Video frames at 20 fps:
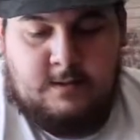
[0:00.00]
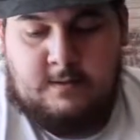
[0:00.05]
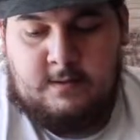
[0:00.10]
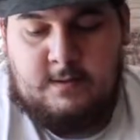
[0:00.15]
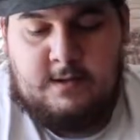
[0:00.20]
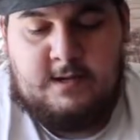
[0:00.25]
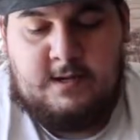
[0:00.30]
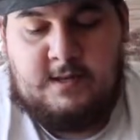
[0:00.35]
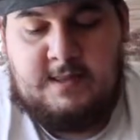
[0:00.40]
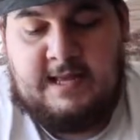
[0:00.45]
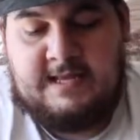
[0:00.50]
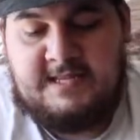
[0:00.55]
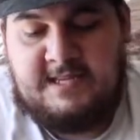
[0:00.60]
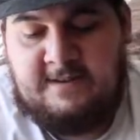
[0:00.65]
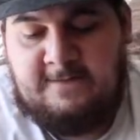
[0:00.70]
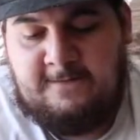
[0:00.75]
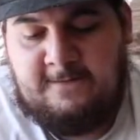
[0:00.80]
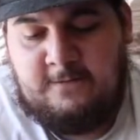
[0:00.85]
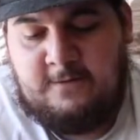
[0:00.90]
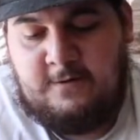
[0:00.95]
That's
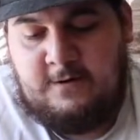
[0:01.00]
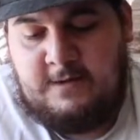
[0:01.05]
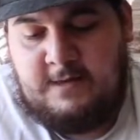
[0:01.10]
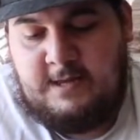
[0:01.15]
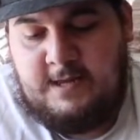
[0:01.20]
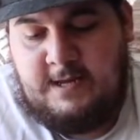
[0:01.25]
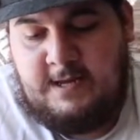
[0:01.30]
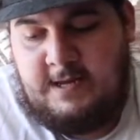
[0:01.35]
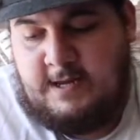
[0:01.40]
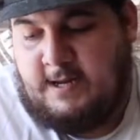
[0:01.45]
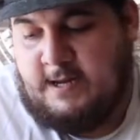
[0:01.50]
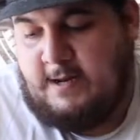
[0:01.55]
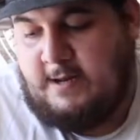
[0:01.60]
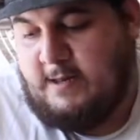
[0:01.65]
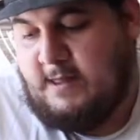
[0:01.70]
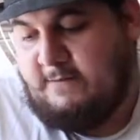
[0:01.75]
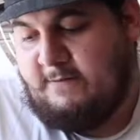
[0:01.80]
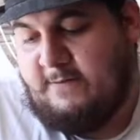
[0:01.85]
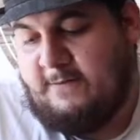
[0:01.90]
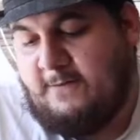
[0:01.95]
it for the
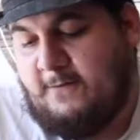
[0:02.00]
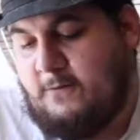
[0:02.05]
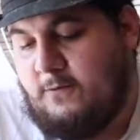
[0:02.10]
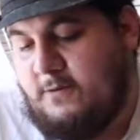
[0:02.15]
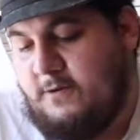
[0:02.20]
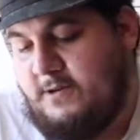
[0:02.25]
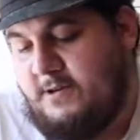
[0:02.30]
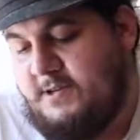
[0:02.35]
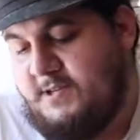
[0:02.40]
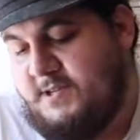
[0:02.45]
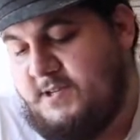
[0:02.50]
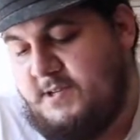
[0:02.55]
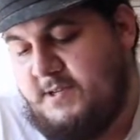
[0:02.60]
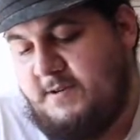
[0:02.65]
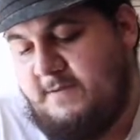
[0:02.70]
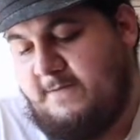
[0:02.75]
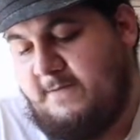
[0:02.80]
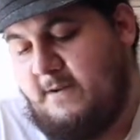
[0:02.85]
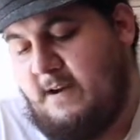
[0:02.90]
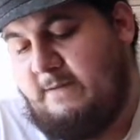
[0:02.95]
level 4s
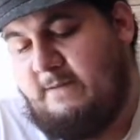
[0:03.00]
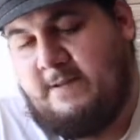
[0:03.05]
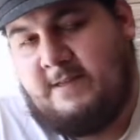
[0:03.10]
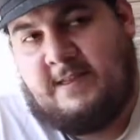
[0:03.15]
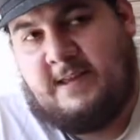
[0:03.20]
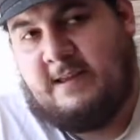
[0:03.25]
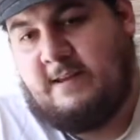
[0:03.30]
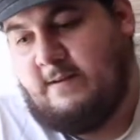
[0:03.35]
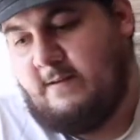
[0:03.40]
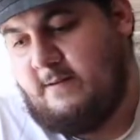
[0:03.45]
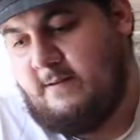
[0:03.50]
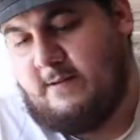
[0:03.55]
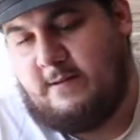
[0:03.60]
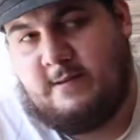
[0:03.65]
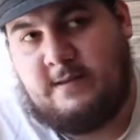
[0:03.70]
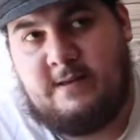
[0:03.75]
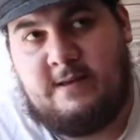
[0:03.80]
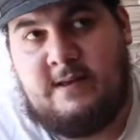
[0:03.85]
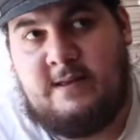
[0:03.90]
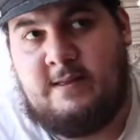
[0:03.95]
for everything
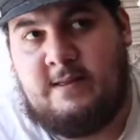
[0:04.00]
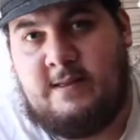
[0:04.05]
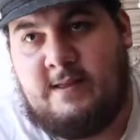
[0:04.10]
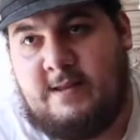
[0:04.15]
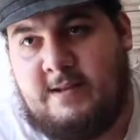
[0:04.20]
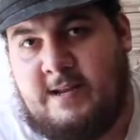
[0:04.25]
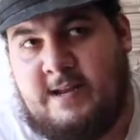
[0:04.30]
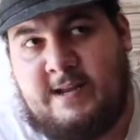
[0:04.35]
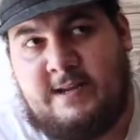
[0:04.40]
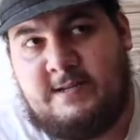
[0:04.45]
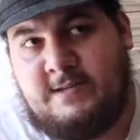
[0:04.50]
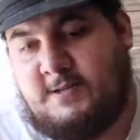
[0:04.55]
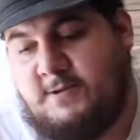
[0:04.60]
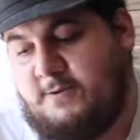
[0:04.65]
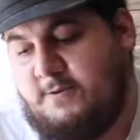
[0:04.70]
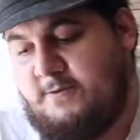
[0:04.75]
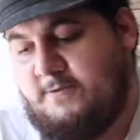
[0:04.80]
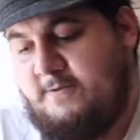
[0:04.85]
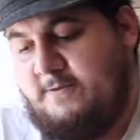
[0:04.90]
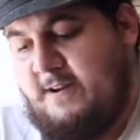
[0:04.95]
in the deck
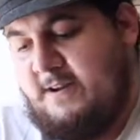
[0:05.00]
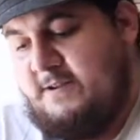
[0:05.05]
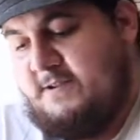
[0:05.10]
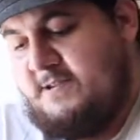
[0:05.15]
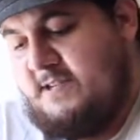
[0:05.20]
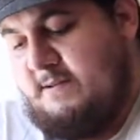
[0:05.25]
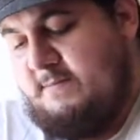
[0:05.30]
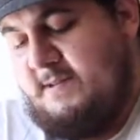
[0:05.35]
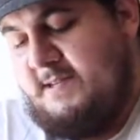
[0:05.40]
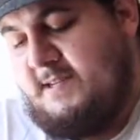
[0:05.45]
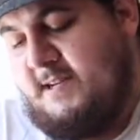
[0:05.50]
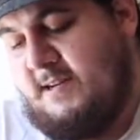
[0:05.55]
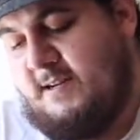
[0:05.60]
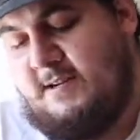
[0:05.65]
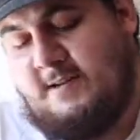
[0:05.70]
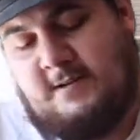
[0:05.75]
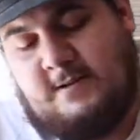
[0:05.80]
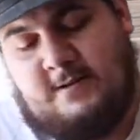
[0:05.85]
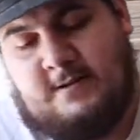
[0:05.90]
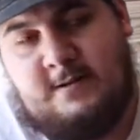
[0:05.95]
to get your summons
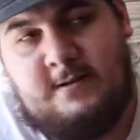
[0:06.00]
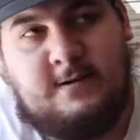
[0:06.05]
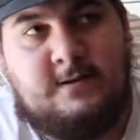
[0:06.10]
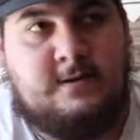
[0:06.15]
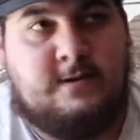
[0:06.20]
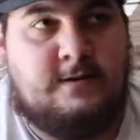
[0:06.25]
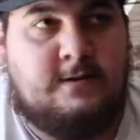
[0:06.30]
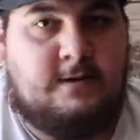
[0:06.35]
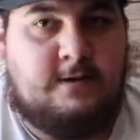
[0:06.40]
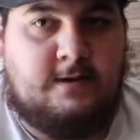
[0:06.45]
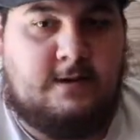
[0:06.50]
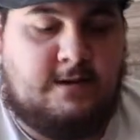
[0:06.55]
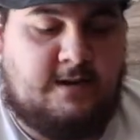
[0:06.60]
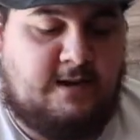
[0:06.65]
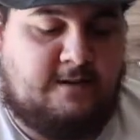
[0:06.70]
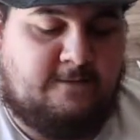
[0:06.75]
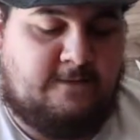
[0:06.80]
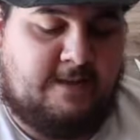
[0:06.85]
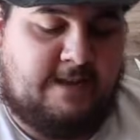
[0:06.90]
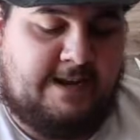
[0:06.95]
on.
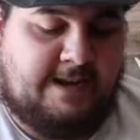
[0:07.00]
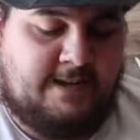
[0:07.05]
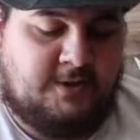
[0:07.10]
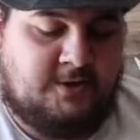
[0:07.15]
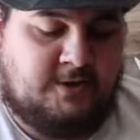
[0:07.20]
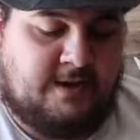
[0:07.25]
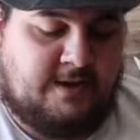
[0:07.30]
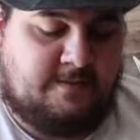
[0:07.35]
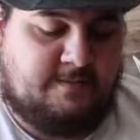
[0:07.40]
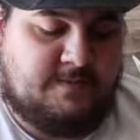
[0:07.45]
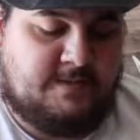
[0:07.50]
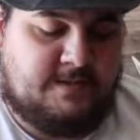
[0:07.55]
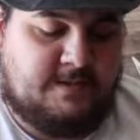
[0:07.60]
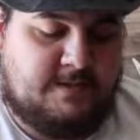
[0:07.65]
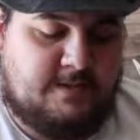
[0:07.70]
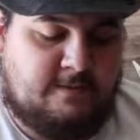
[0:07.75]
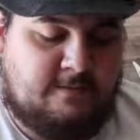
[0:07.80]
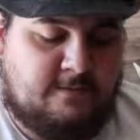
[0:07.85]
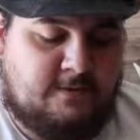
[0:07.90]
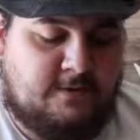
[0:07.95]
Now for the hand
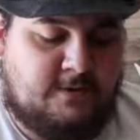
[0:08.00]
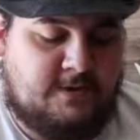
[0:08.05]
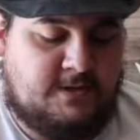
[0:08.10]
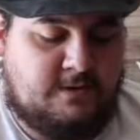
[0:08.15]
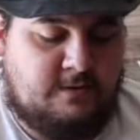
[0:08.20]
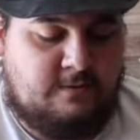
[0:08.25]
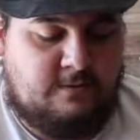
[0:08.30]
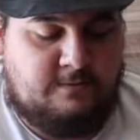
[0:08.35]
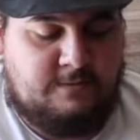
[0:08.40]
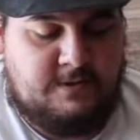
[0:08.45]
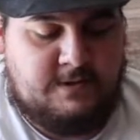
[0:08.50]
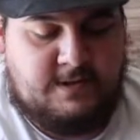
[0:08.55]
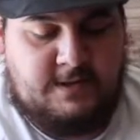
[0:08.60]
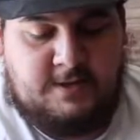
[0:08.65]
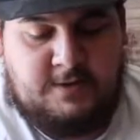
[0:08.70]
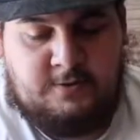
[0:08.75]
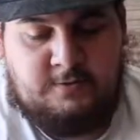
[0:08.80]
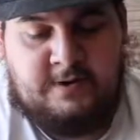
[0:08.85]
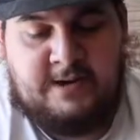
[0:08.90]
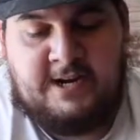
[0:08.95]
traps, of course, going with the
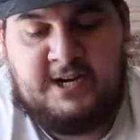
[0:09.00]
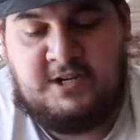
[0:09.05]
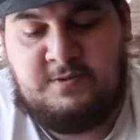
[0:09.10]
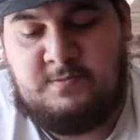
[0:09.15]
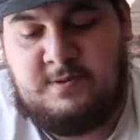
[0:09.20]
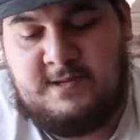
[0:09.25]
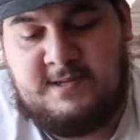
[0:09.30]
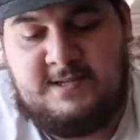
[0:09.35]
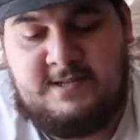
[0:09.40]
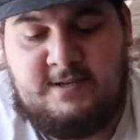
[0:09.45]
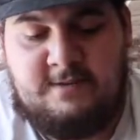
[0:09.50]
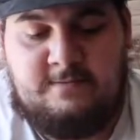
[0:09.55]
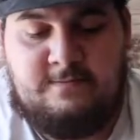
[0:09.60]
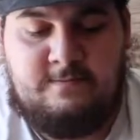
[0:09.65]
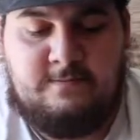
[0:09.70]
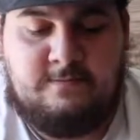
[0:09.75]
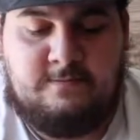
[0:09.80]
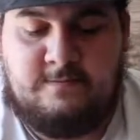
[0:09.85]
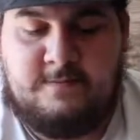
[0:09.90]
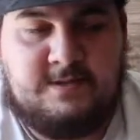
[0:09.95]
3 Ash
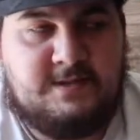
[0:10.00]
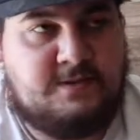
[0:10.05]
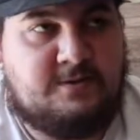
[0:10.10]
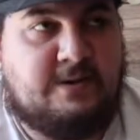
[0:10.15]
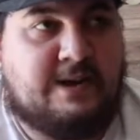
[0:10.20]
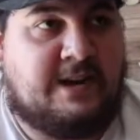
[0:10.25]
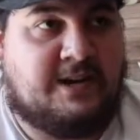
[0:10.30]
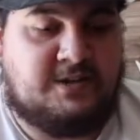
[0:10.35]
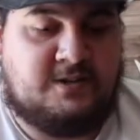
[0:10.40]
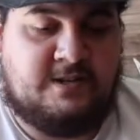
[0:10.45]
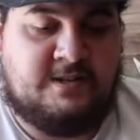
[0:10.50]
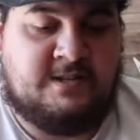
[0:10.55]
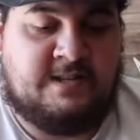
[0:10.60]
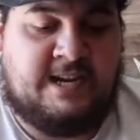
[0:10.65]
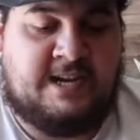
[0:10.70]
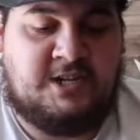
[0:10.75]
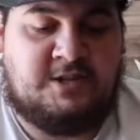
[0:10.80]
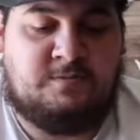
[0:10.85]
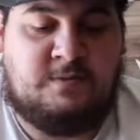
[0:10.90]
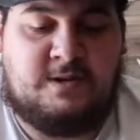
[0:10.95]
Blossom. It's
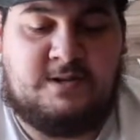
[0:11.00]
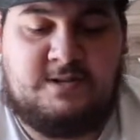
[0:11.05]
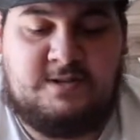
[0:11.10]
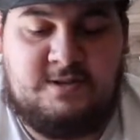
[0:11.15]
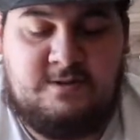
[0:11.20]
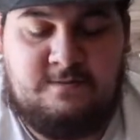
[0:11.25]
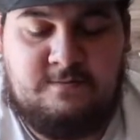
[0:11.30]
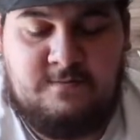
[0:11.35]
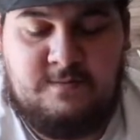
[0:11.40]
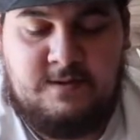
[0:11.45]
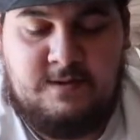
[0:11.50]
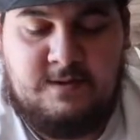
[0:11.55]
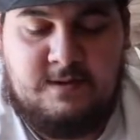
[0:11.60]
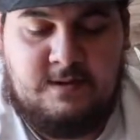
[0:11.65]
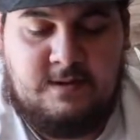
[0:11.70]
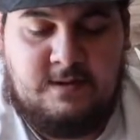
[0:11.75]
Ash Blossom.